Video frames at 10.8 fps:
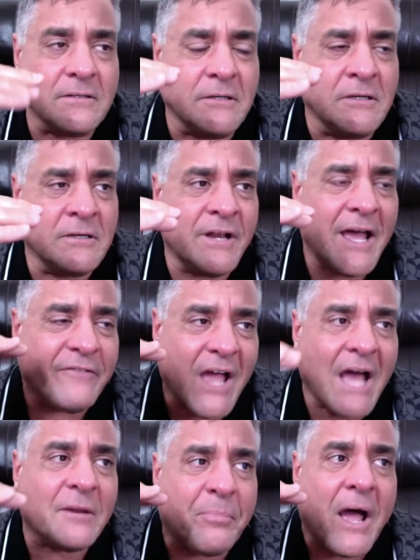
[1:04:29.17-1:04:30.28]
I've
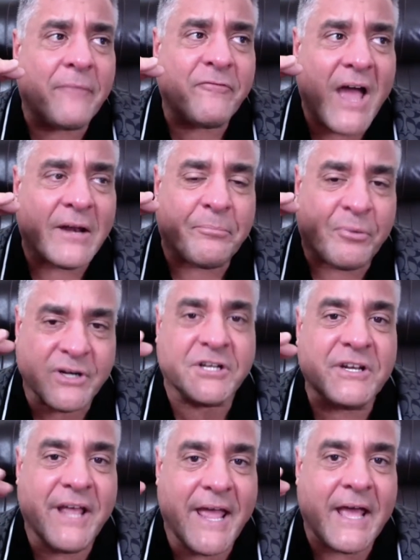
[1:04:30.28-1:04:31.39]
got a I've got a pretty
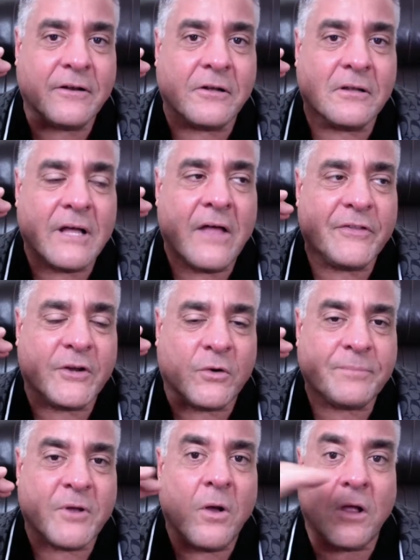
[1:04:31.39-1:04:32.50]
good handle on the
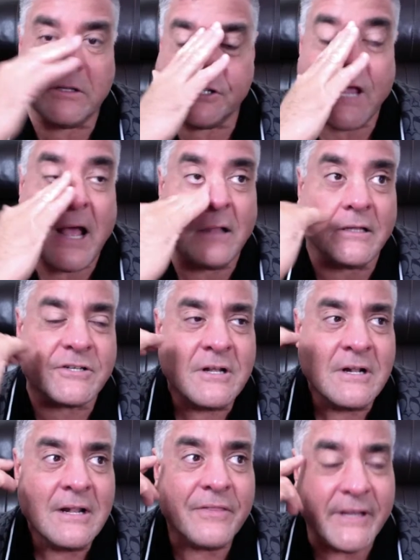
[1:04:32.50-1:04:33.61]
Crypto Hulk challenge,
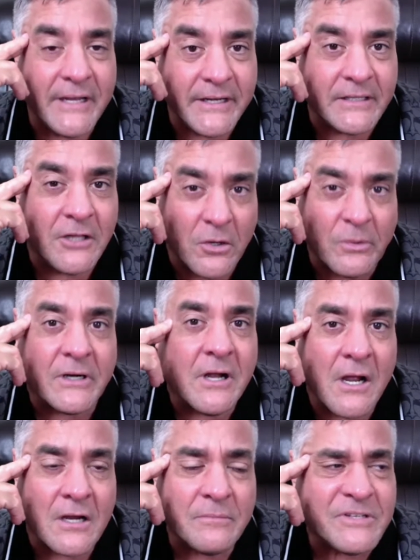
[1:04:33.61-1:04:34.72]
the eating lower
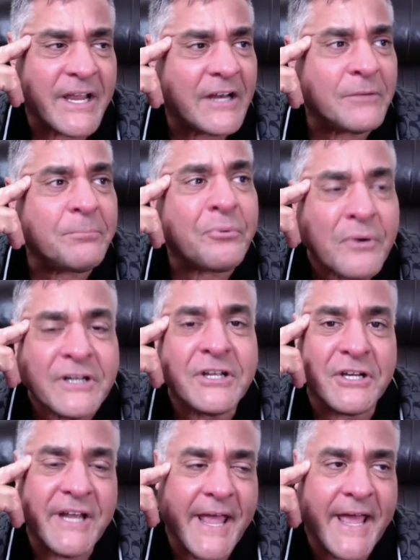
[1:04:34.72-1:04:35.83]
carbs. I got a pretty
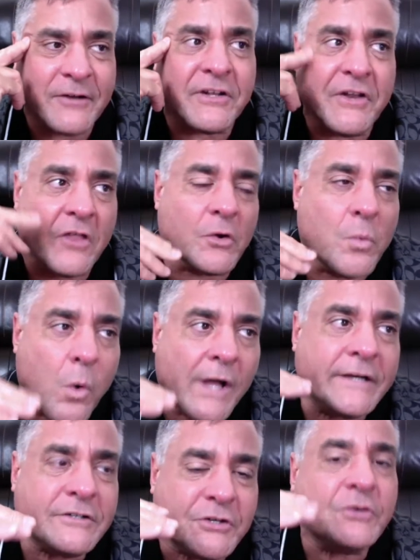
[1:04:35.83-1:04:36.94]
good handle. Another
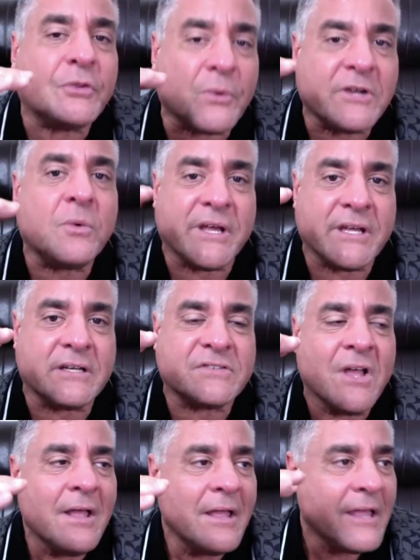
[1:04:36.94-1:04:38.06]
one, two, three
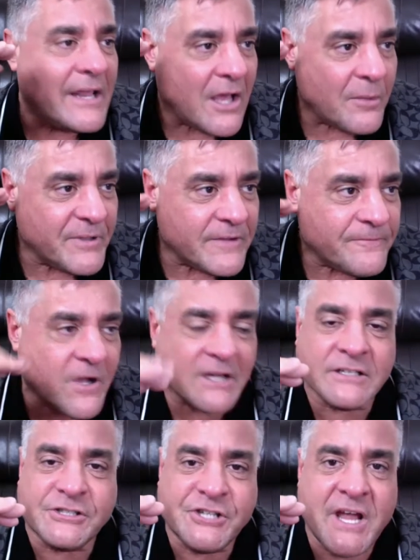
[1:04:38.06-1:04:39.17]
weeks, and I'll be a
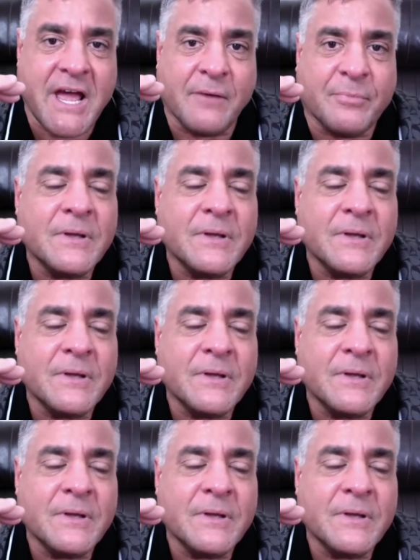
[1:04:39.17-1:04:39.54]
fucking champ.